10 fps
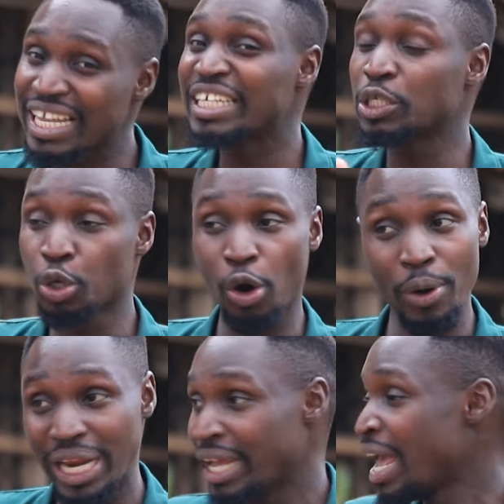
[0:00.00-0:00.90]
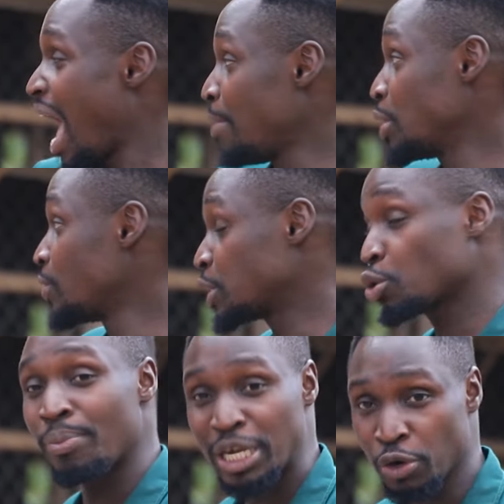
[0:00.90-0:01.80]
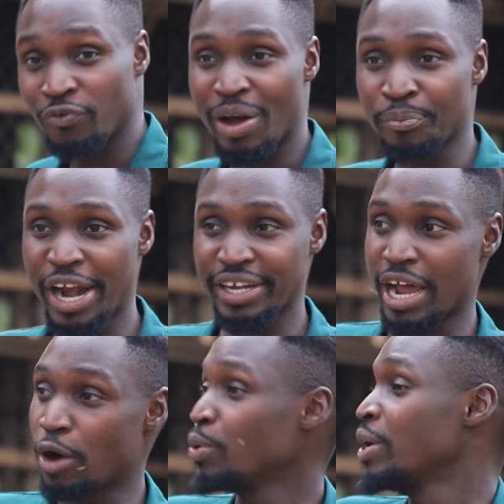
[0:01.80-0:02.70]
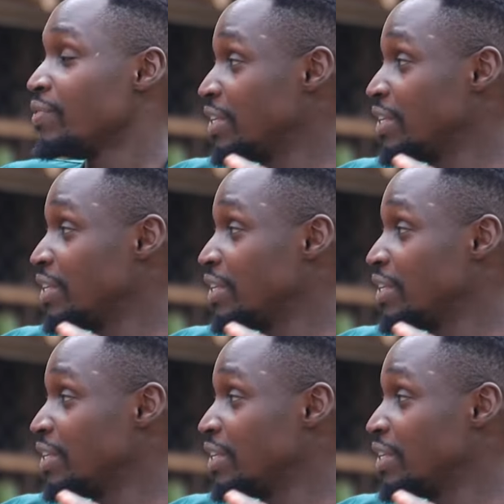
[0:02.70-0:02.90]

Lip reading: started growing. I mean, on this commercial farm right now,